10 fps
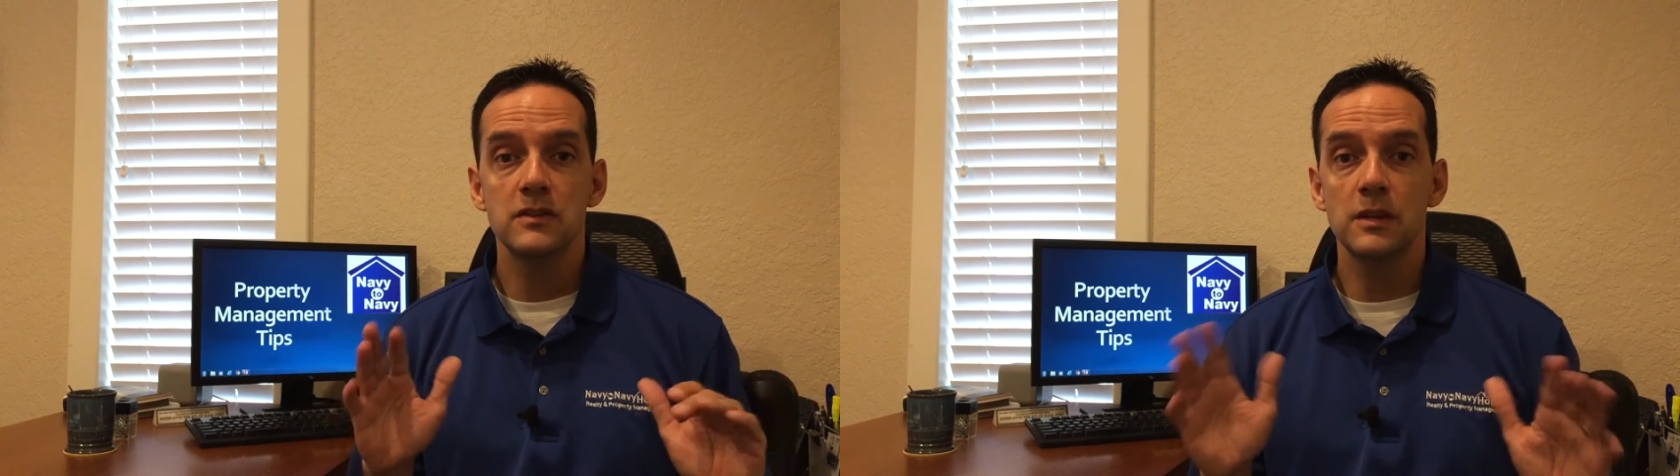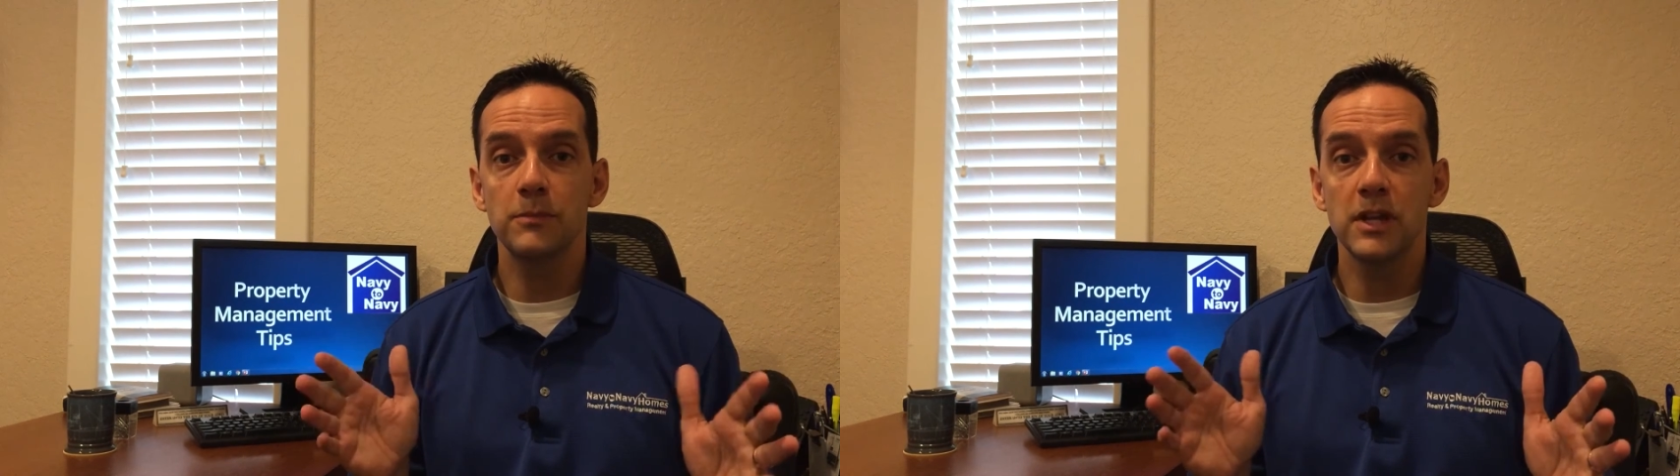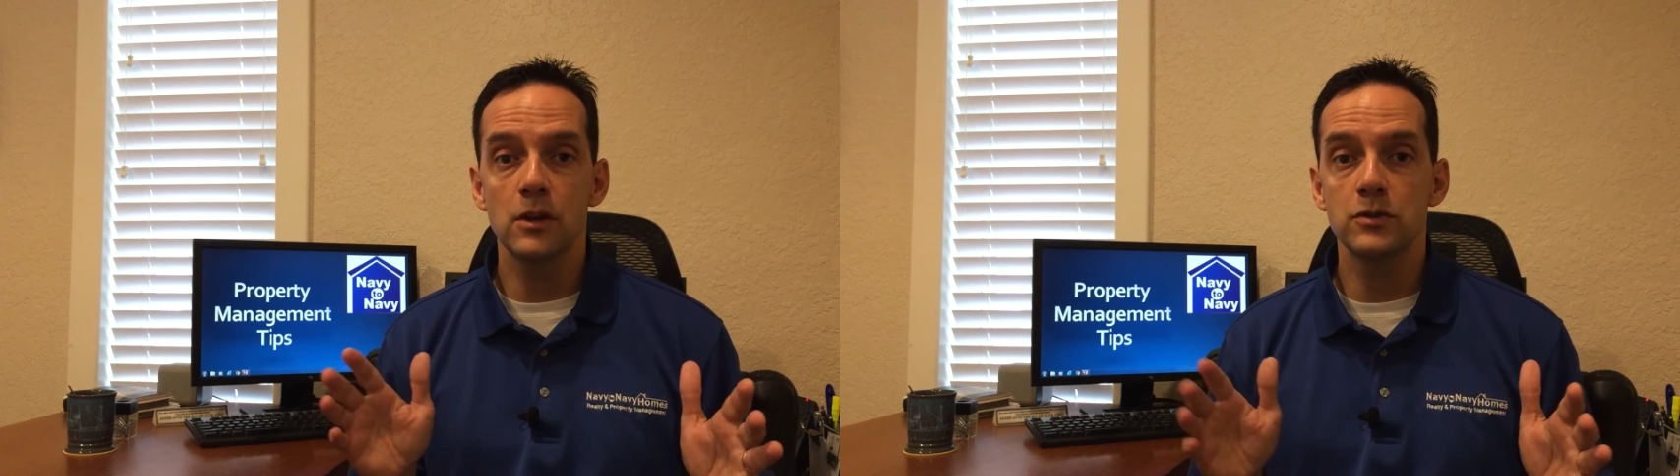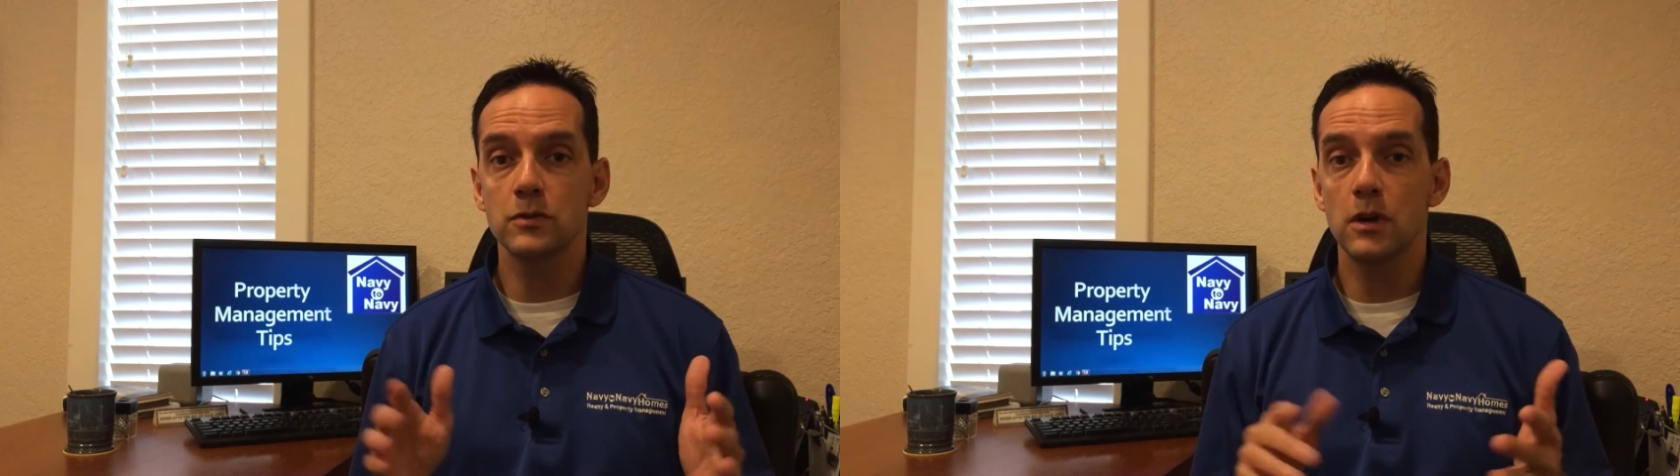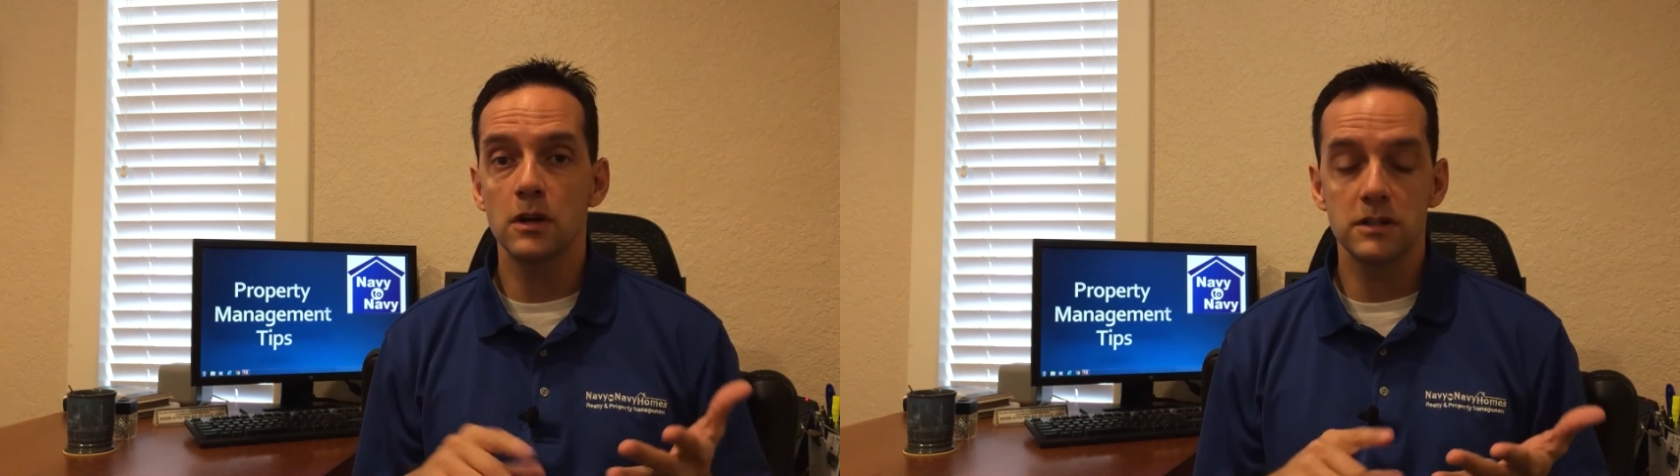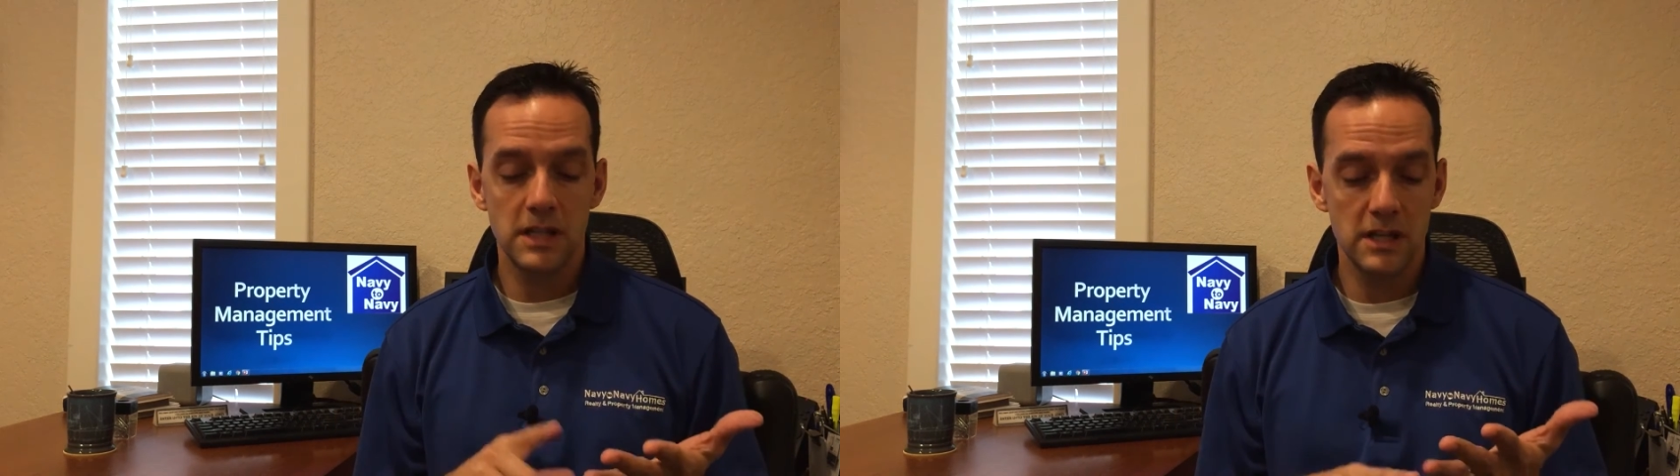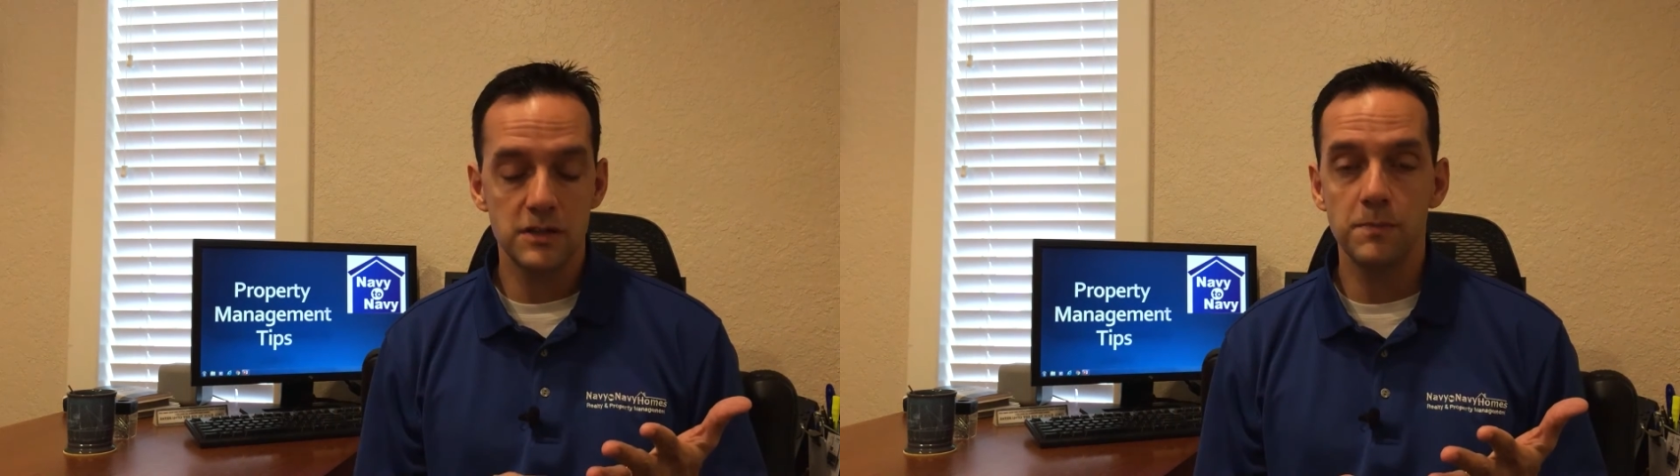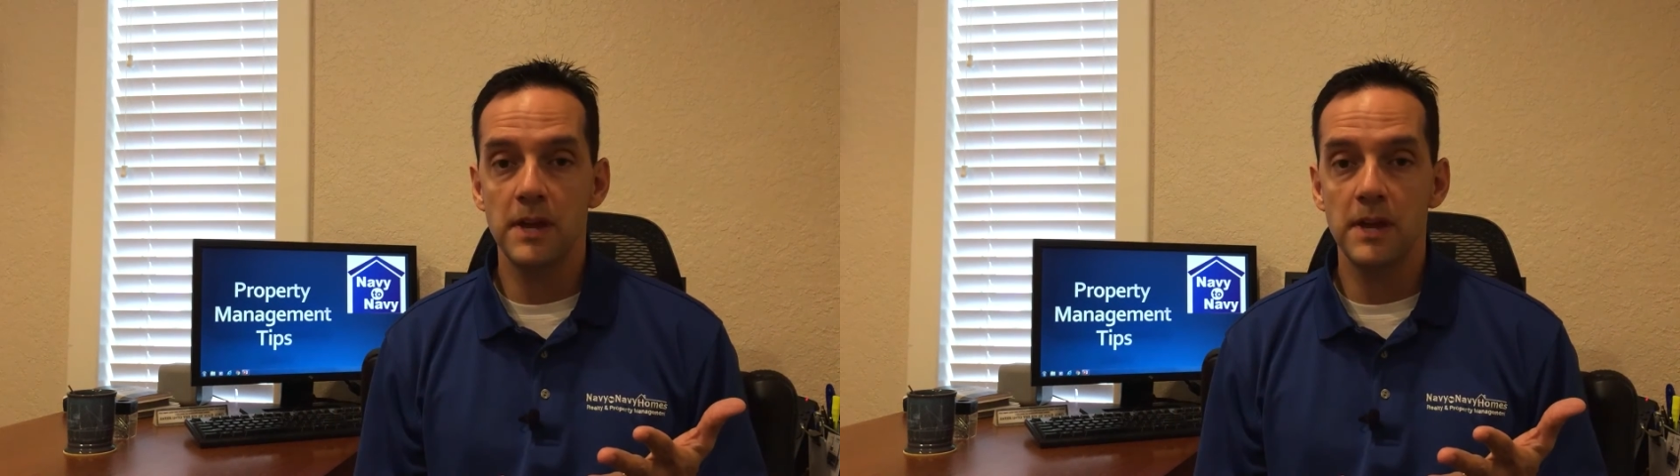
Something goes wrong, tenant's